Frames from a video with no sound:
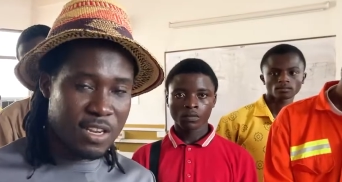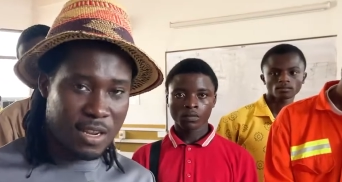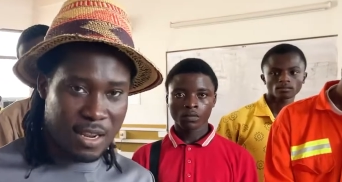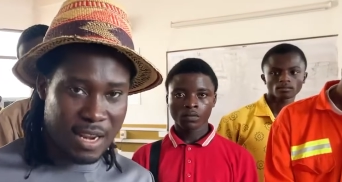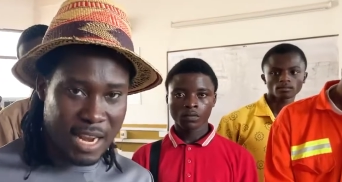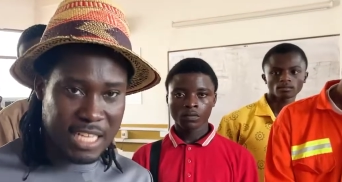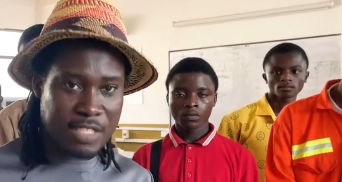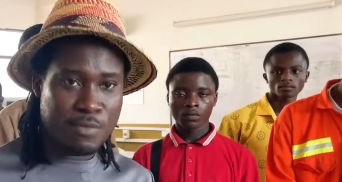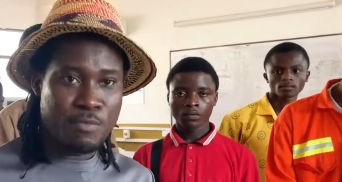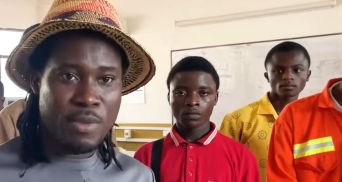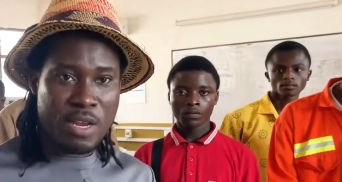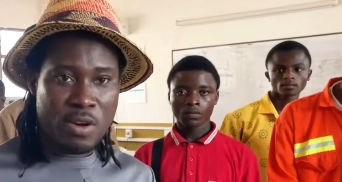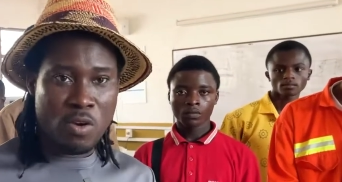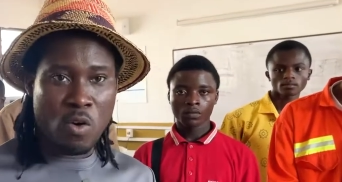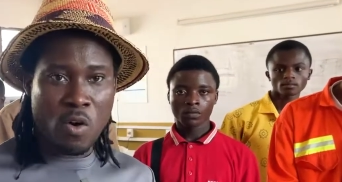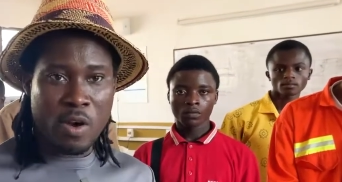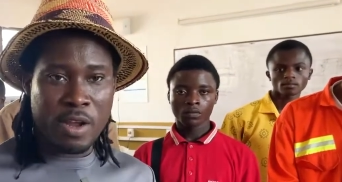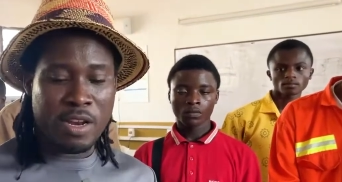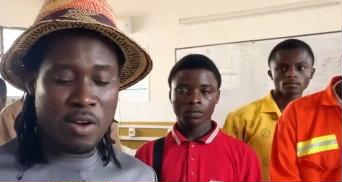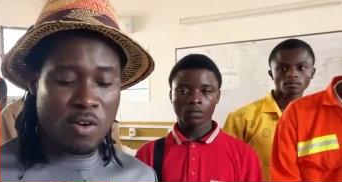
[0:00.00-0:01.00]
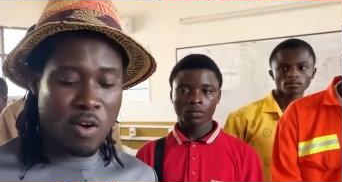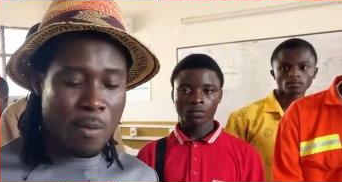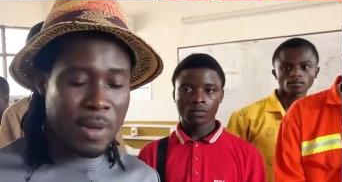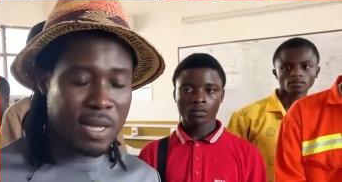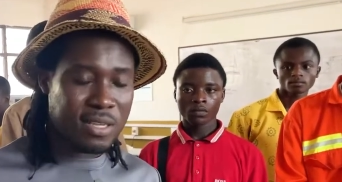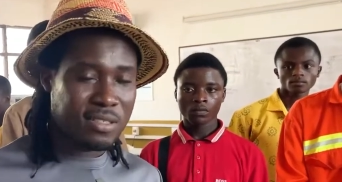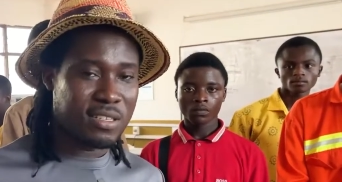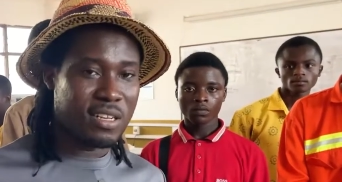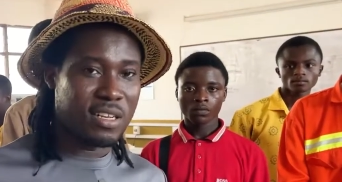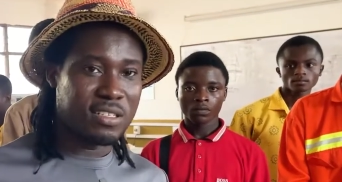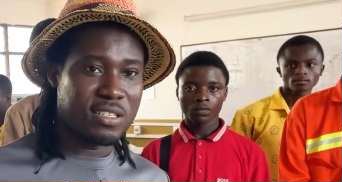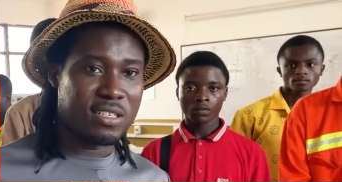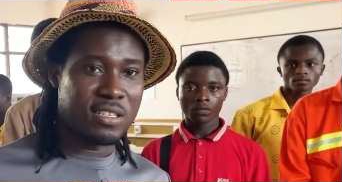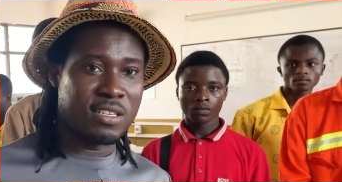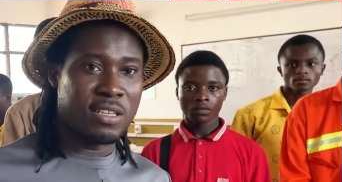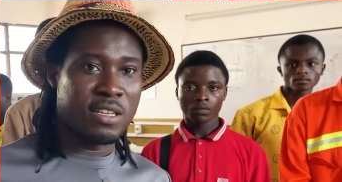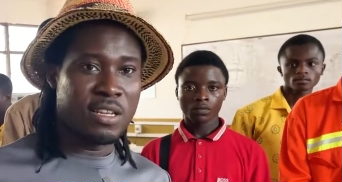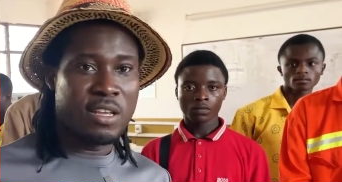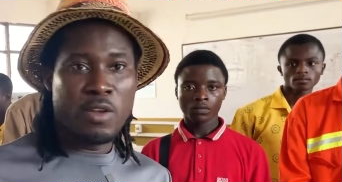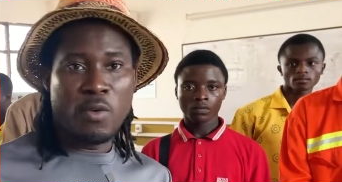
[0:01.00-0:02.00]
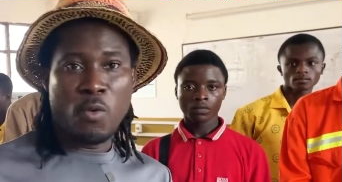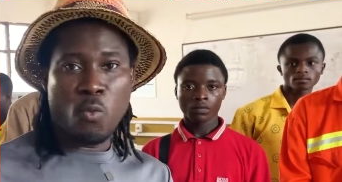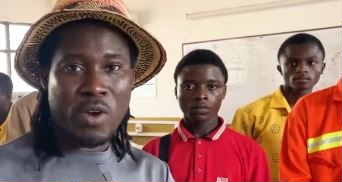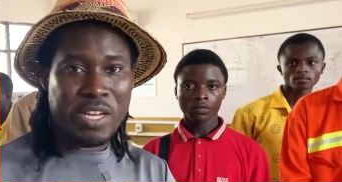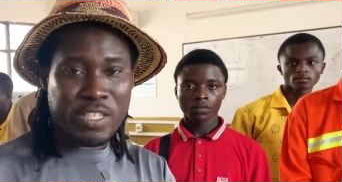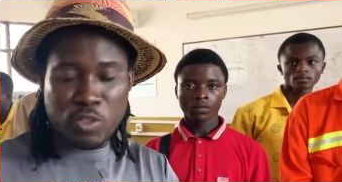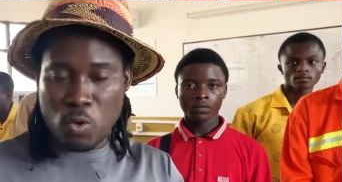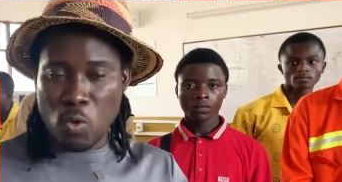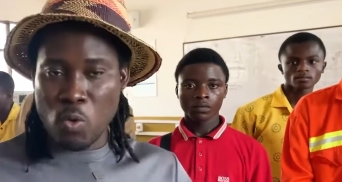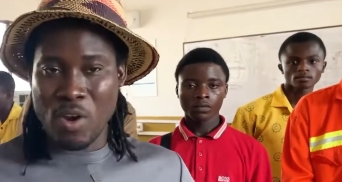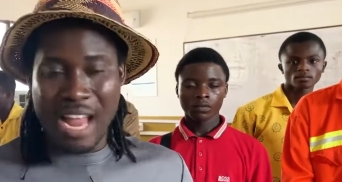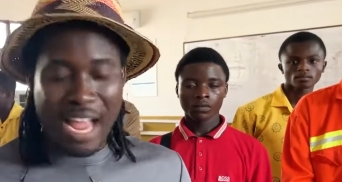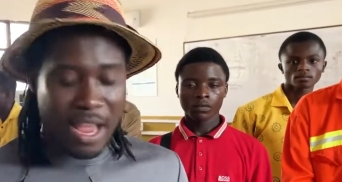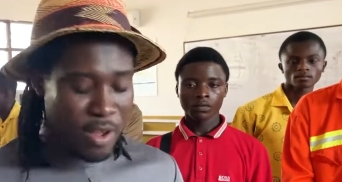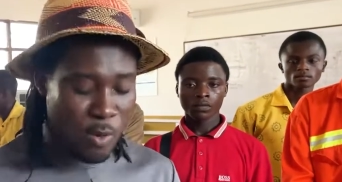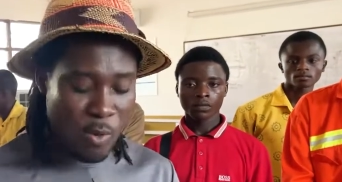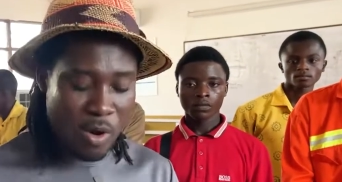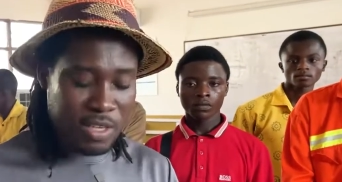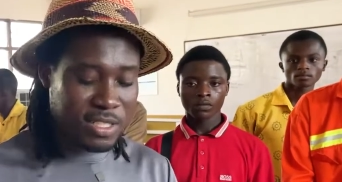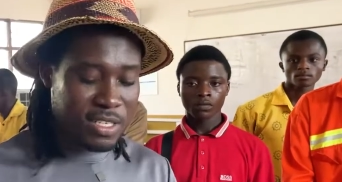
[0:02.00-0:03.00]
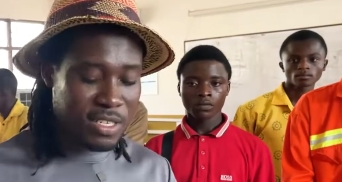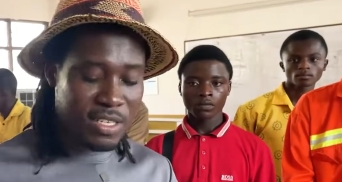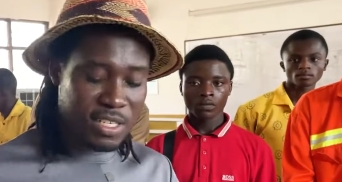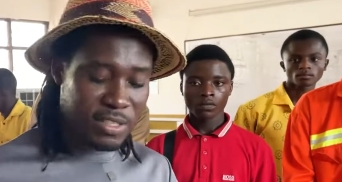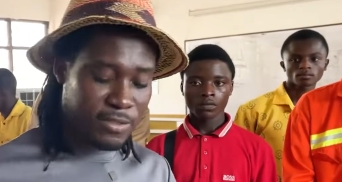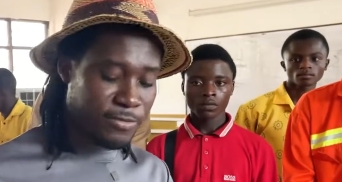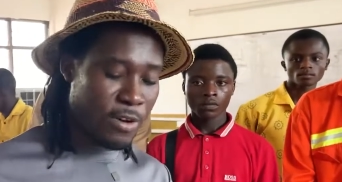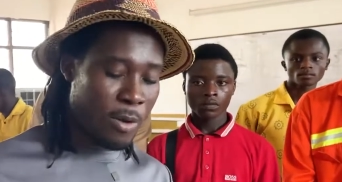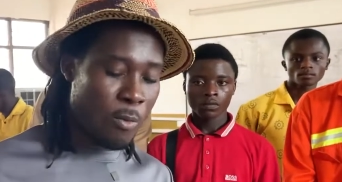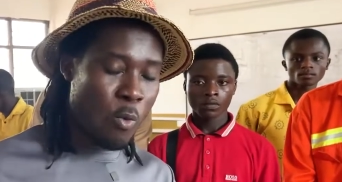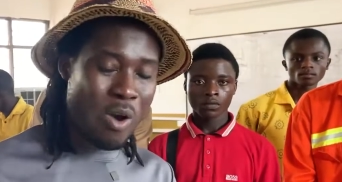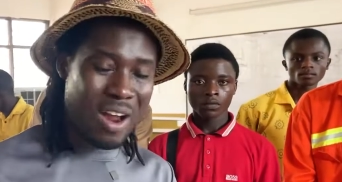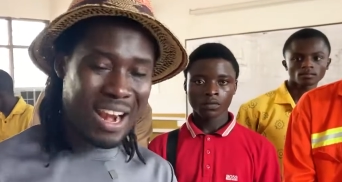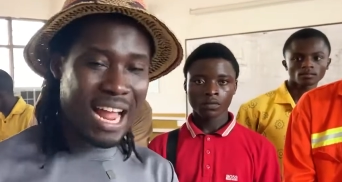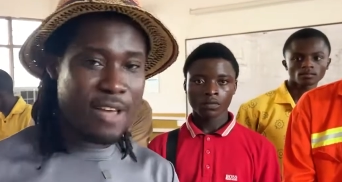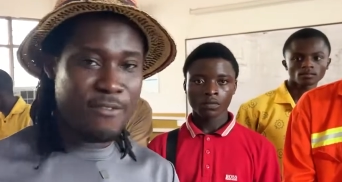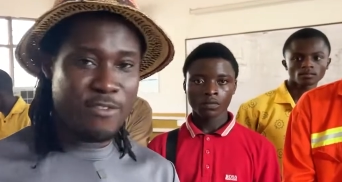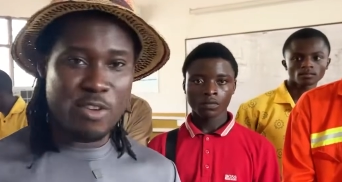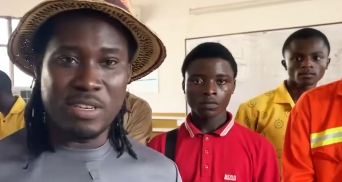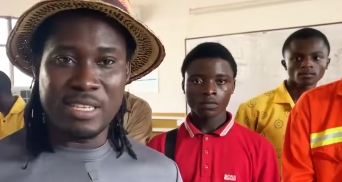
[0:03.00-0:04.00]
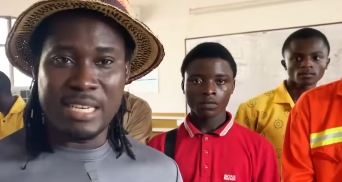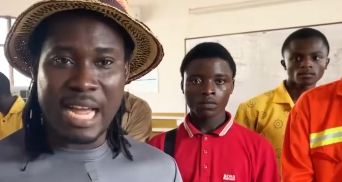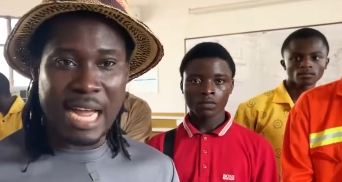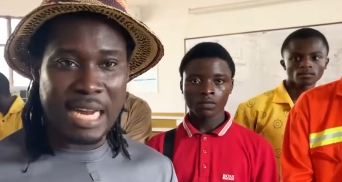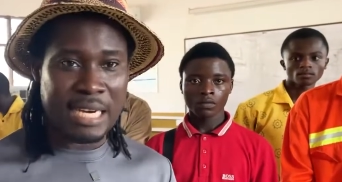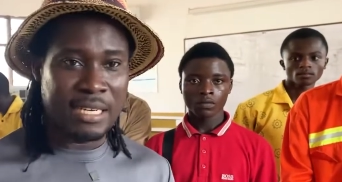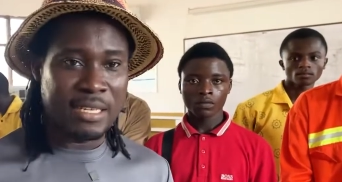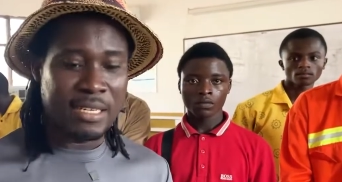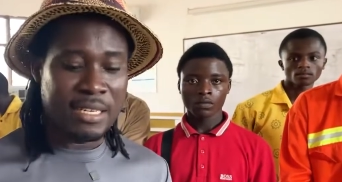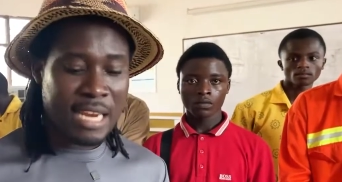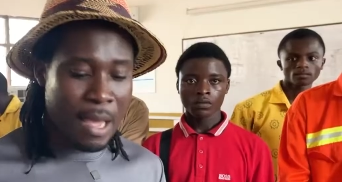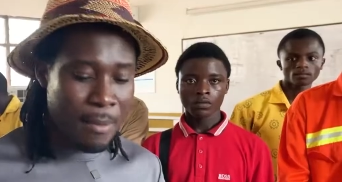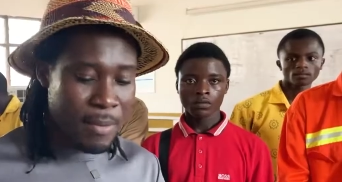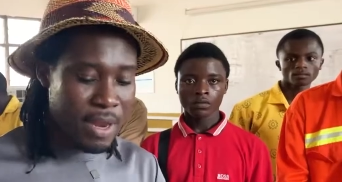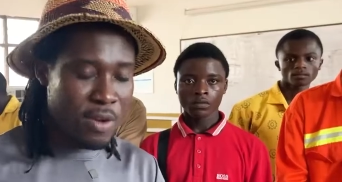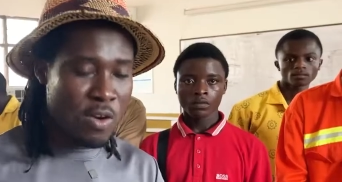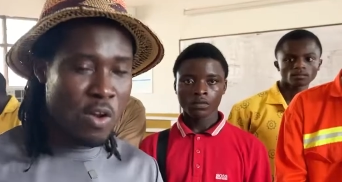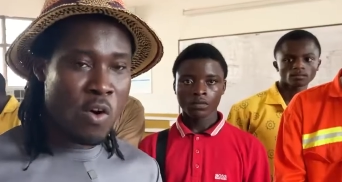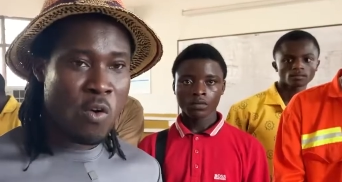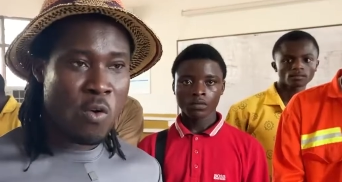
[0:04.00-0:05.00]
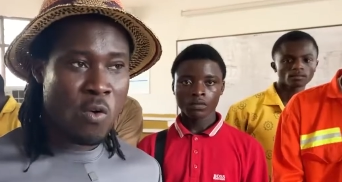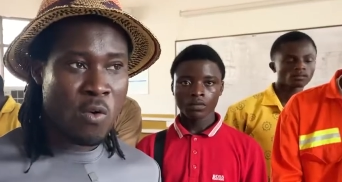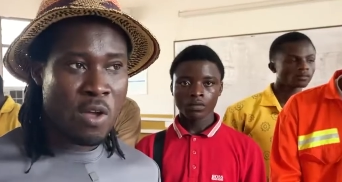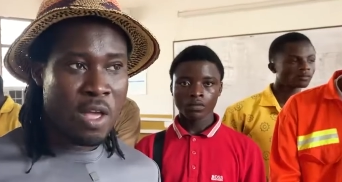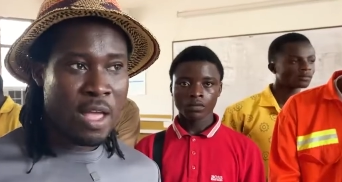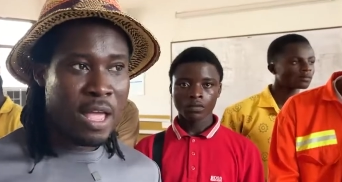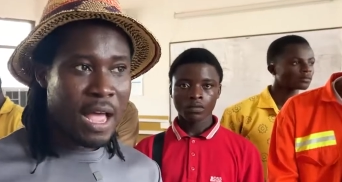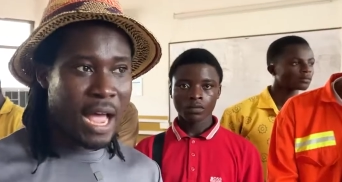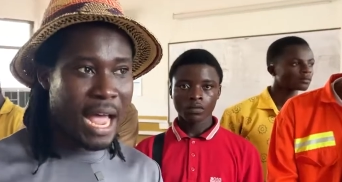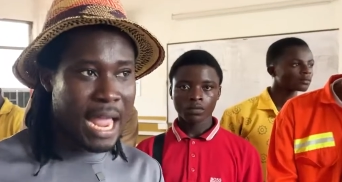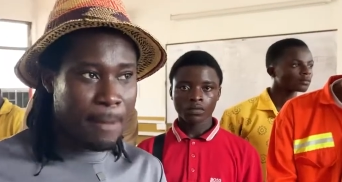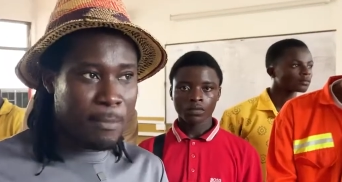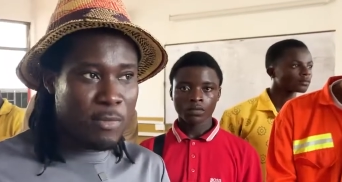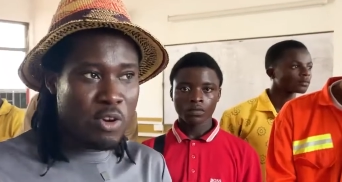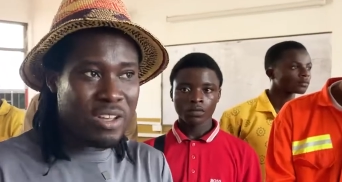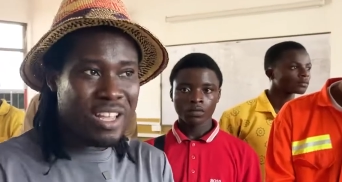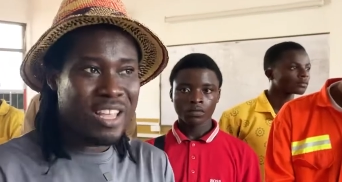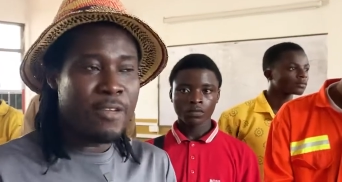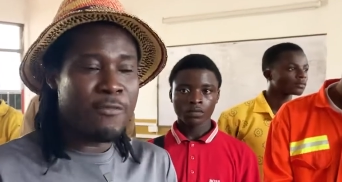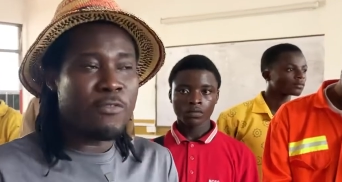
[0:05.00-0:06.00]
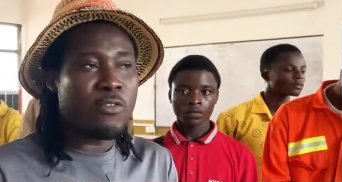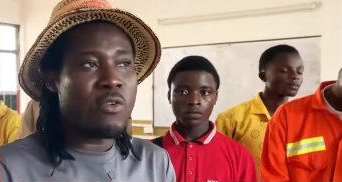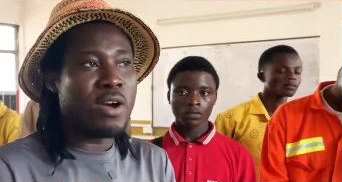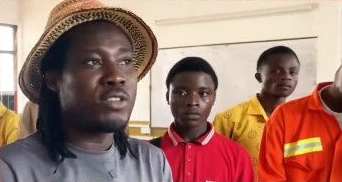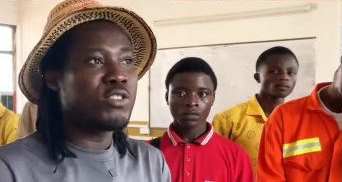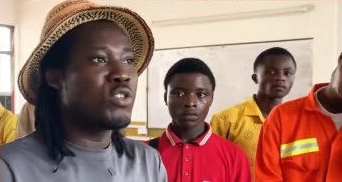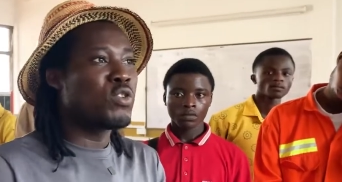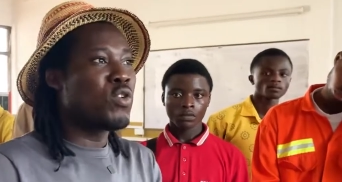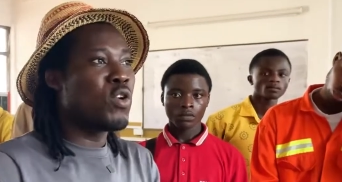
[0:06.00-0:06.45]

Speaker 1: Let me know in the comment section. Which school are you watching this from? What have you done? Let me know. I am looking forward to